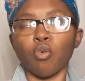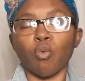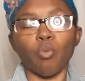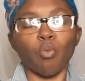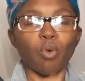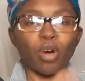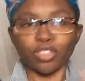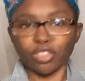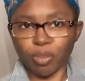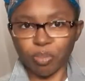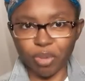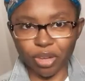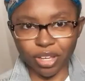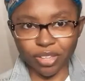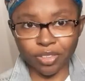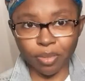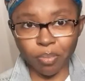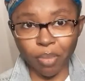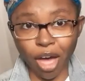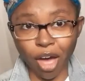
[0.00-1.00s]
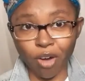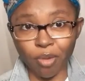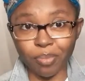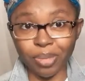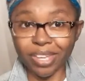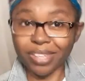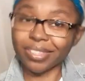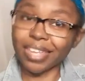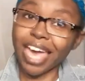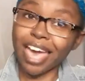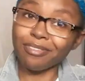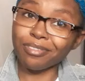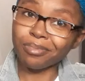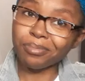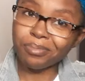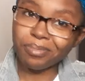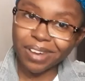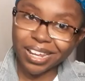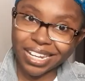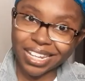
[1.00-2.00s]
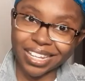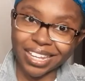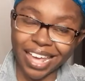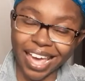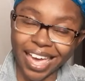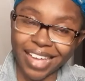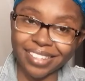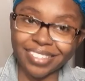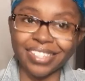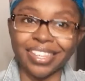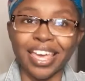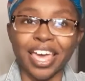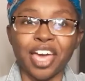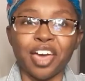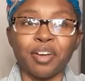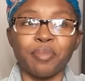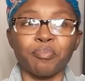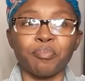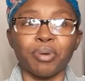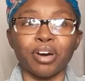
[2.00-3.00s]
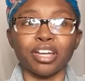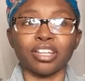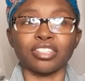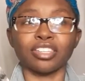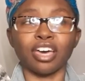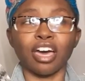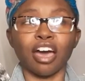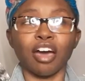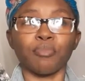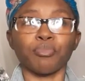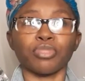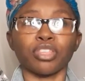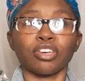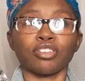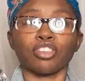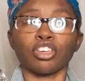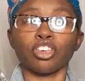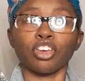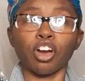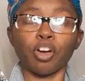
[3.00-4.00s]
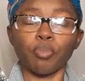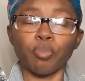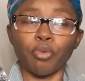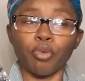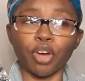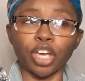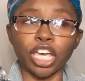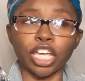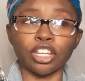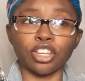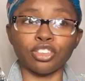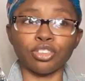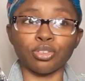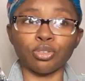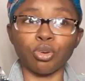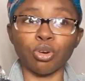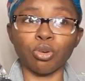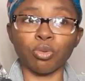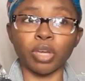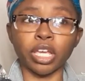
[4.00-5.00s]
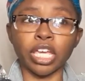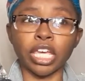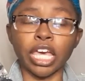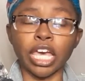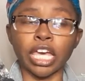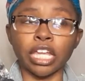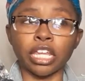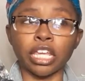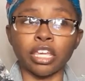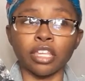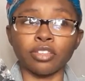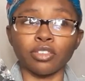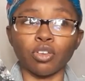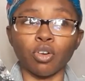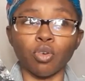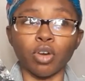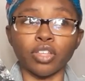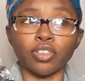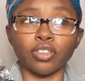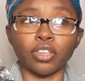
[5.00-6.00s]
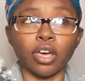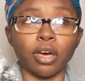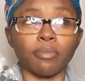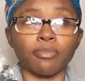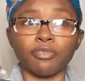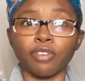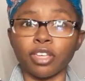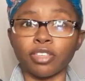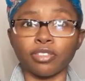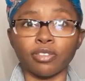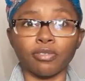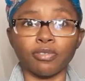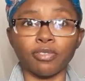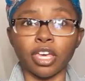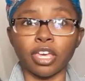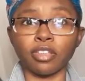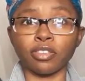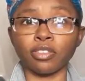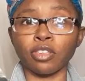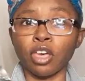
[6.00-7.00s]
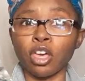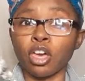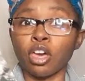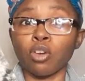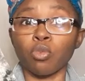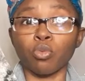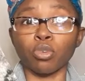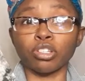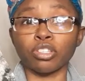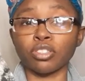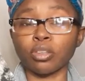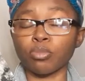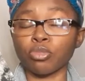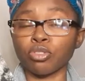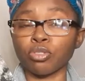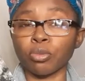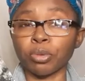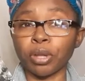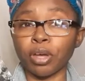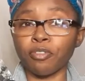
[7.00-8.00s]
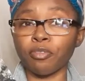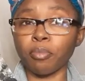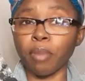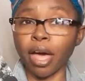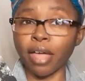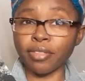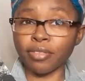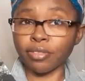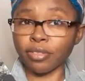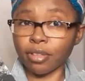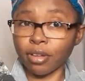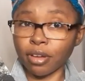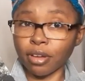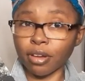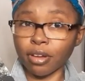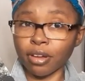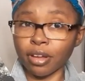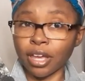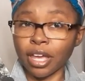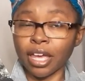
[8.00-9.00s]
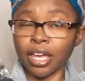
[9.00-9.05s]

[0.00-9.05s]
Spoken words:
what the book is about because I haven't read it yet, but there's a young boy in the story and he's going to come face to face with some sort of monster,